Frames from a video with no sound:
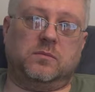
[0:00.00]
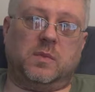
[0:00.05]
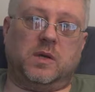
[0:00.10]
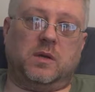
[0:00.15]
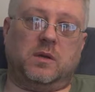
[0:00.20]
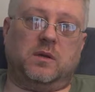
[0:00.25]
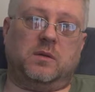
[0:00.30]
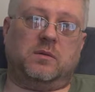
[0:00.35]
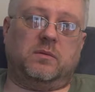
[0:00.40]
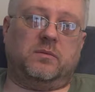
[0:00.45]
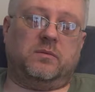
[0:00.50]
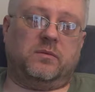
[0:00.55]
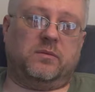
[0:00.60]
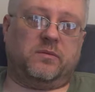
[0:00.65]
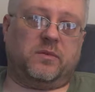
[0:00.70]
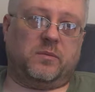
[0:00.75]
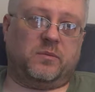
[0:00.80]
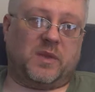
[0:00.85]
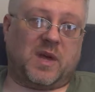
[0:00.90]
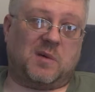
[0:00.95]
and
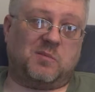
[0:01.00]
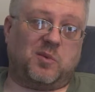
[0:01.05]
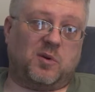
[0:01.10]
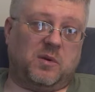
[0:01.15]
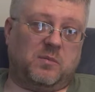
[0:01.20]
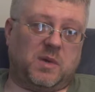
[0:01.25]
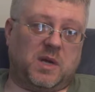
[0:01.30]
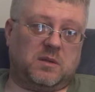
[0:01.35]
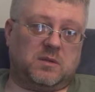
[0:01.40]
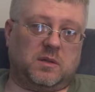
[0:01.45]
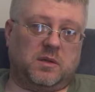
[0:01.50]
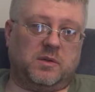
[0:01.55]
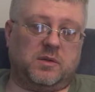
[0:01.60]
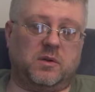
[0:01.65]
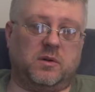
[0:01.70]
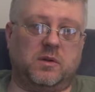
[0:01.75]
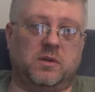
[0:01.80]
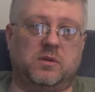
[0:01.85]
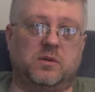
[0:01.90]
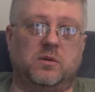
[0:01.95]
from that point basically
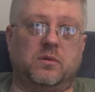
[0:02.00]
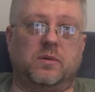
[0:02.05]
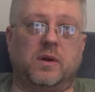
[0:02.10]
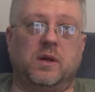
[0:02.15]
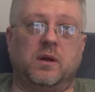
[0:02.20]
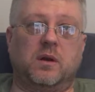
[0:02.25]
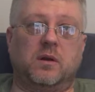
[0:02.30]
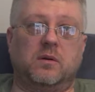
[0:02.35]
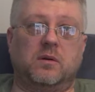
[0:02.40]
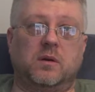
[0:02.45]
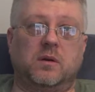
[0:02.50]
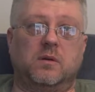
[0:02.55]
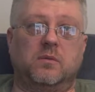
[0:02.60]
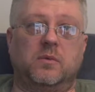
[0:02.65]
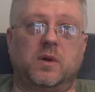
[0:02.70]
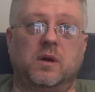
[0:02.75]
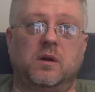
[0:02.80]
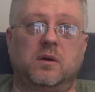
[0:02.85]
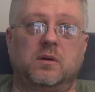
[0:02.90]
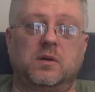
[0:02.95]
turned into a
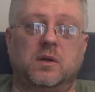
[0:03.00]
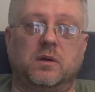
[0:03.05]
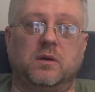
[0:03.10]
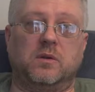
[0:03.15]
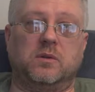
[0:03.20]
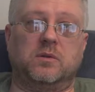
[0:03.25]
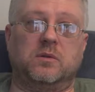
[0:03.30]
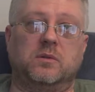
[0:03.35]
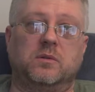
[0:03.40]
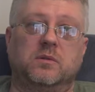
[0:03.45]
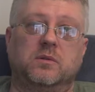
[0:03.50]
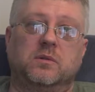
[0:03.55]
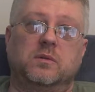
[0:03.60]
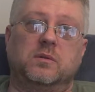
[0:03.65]
radar technician.